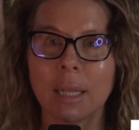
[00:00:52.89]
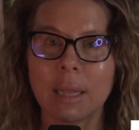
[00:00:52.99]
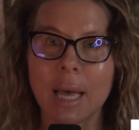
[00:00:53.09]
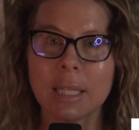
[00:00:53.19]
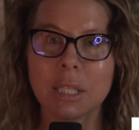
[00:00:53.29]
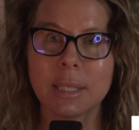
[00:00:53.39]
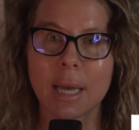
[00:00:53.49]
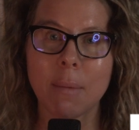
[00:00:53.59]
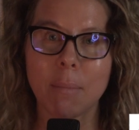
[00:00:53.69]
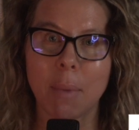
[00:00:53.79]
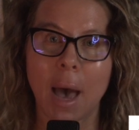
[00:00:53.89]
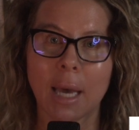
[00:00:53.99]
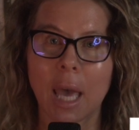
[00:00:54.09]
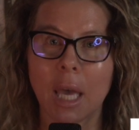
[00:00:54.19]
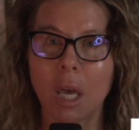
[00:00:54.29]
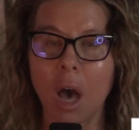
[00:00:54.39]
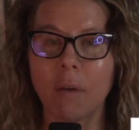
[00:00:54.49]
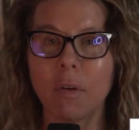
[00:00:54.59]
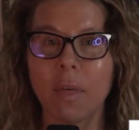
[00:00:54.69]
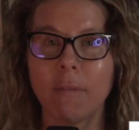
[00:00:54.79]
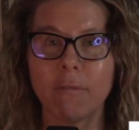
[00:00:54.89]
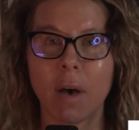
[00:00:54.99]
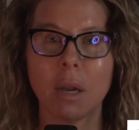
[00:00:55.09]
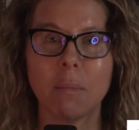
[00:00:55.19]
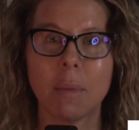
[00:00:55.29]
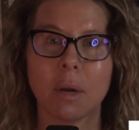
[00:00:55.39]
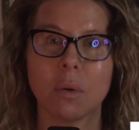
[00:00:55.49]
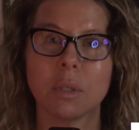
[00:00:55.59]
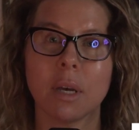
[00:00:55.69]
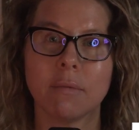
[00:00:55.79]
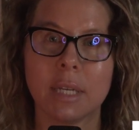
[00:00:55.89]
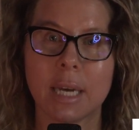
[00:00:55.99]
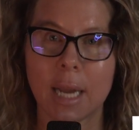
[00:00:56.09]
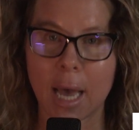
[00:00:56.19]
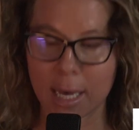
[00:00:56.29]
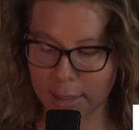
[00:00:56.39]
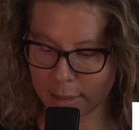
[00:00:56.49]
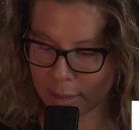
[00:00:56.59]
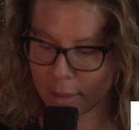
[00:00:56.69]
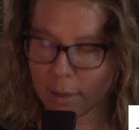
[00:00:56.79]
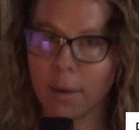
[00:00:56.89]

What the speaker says: Let's step back and cover the fundamentals of DNS.